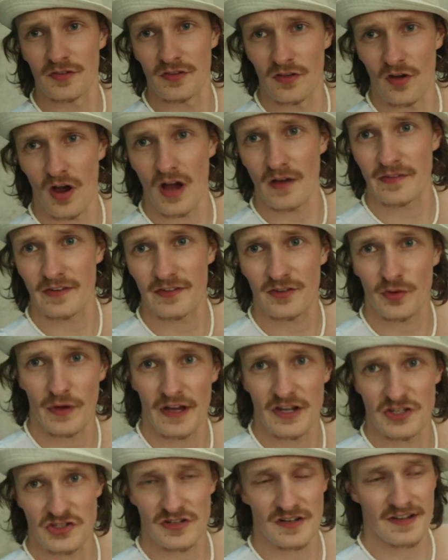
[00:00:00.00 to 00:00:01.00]
the obvious
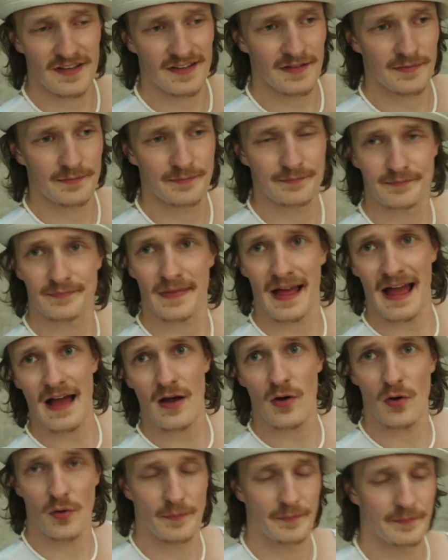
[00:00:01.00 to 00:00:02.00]
question is,
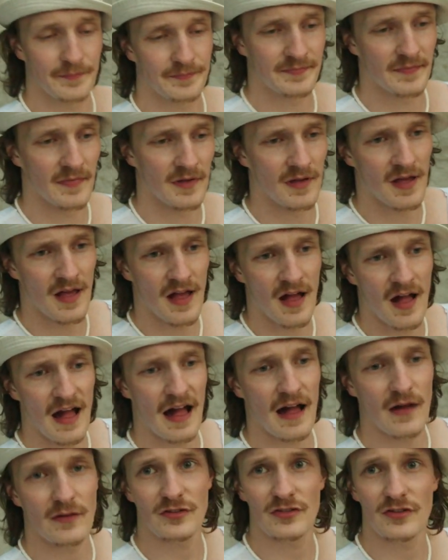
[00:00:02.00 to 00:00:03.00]
how?
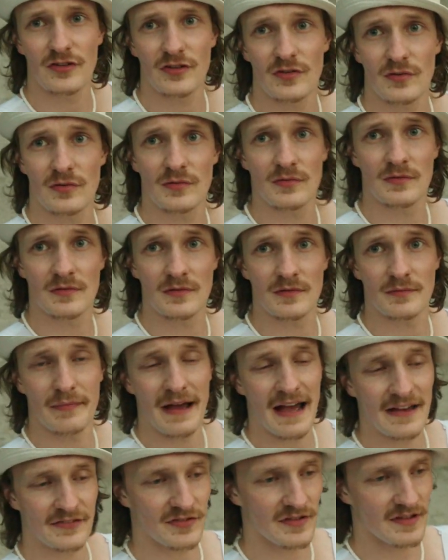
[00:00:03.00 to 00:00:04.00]
How do you
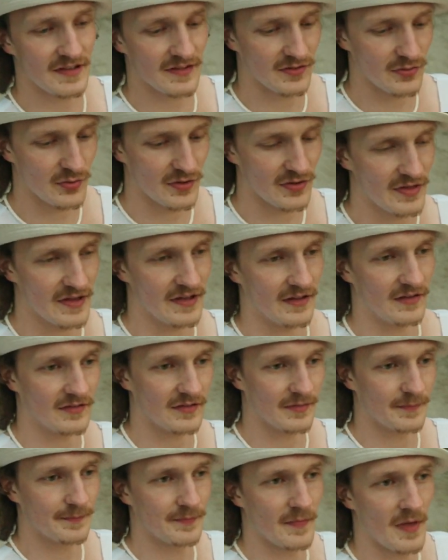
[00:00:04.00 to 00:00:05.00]
master these 3
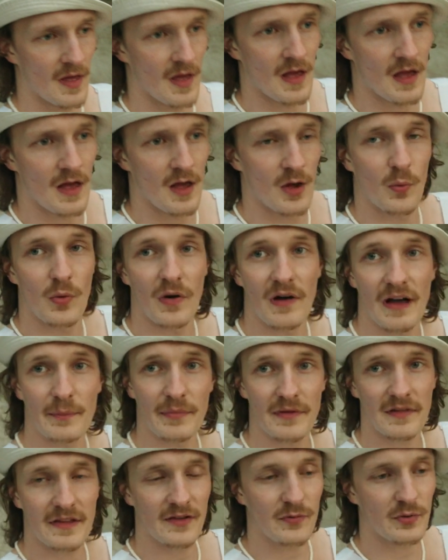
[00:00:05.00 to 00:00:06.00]
things? Well, I
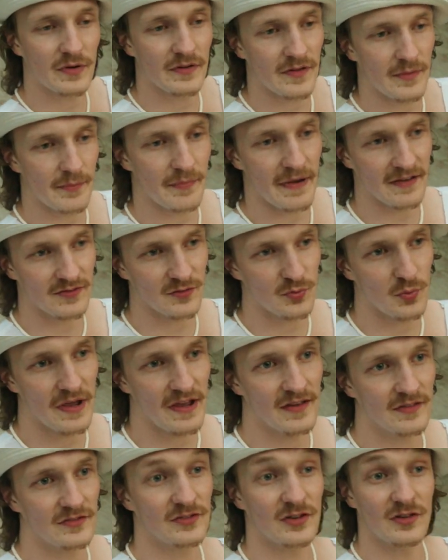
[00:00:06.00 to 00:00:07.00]
believe one of the best
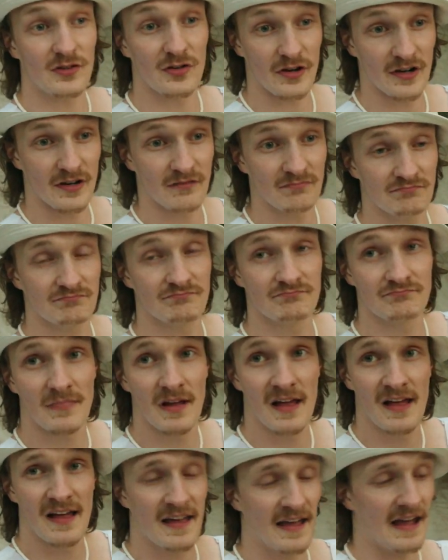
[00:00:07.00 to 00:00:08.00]
ways to learn
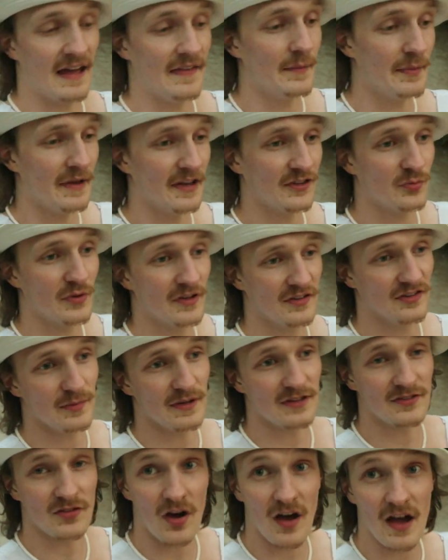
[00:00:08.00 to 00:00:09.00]
and the best ways to
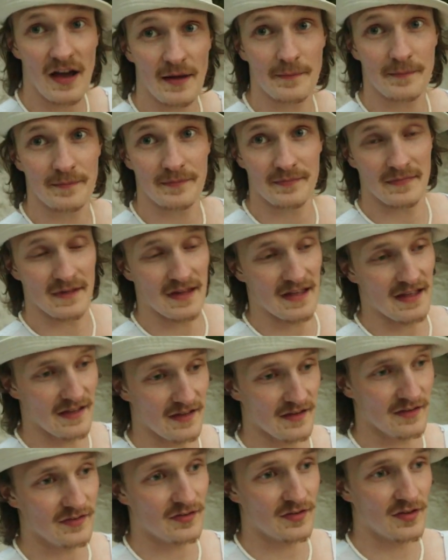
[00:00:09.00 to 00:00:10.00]
be taught
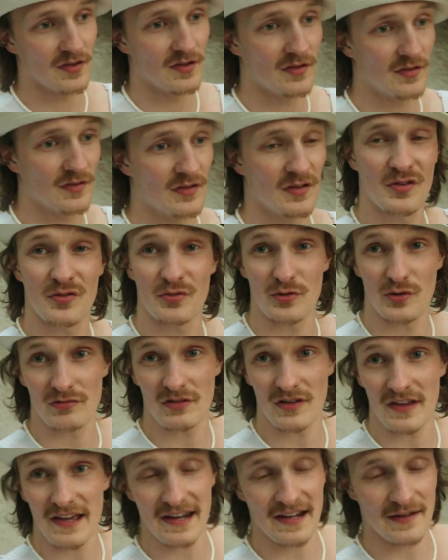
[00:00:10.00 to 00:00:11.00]
is through
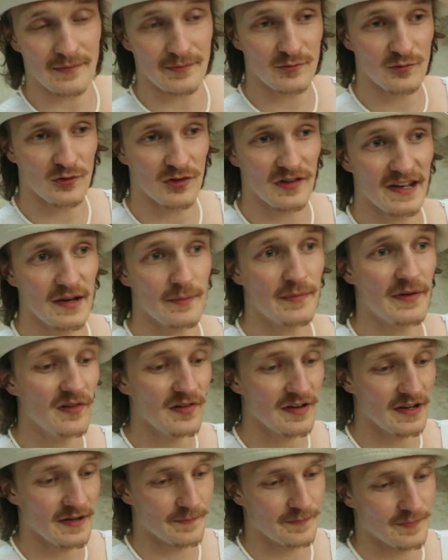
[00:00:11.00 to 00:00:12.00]

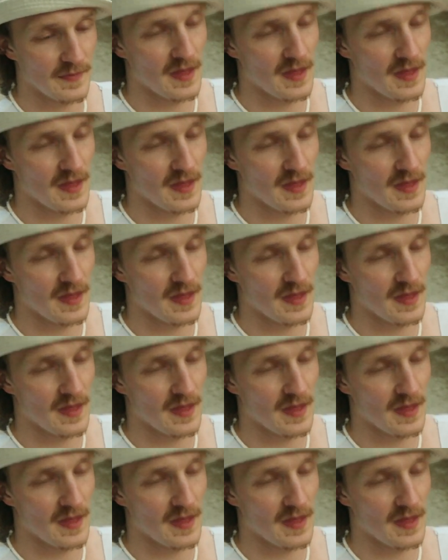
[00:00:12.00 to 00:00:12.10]
relatability,